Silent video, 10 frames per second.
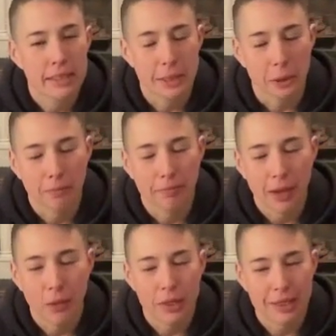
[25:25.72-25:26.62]
So
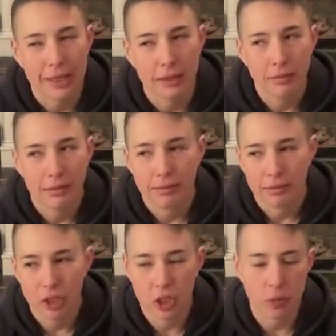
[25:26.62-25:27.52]
I wish I had
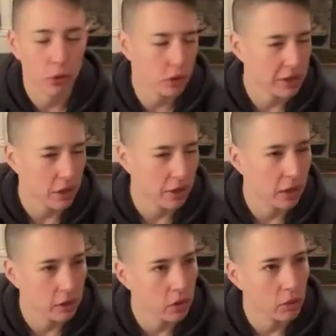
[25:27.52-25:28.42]
explored the South
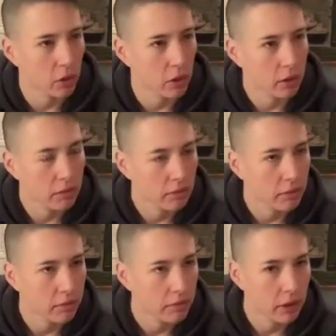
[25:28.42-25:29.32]
Island a little more.
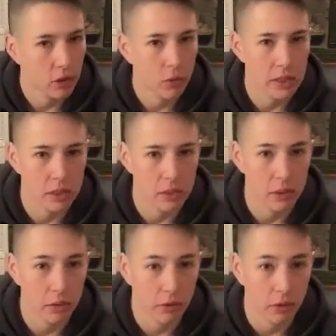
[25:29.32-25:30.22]
I heard Queensland's
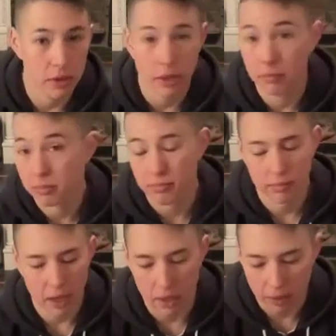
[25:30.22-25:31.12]
beautiful. So
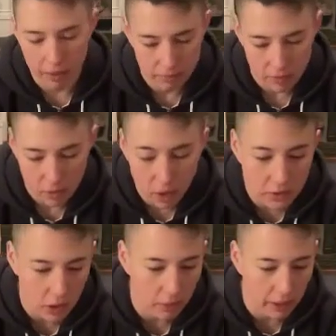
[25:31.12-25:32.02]
anyway,
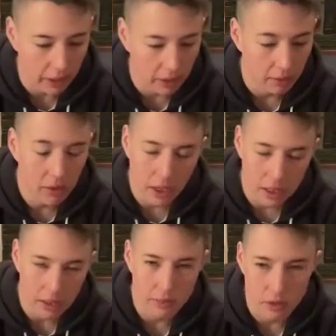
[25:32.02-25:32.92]
love to go back. Not
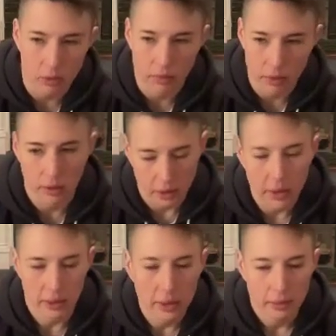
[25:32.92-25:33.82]
anytime soon, but
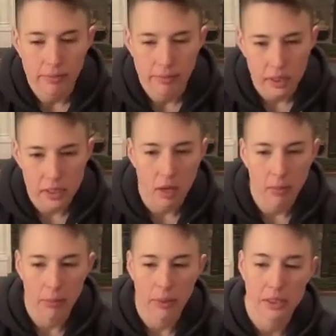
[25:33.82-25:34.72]
it's
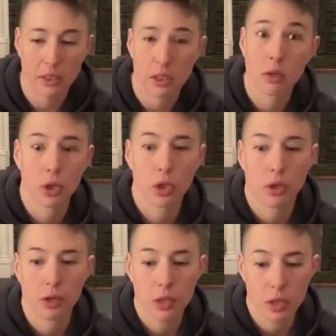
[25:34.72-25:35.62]
on my places to
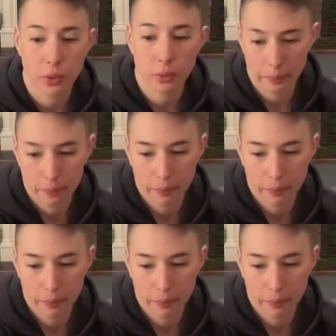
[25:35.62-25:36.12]
return to.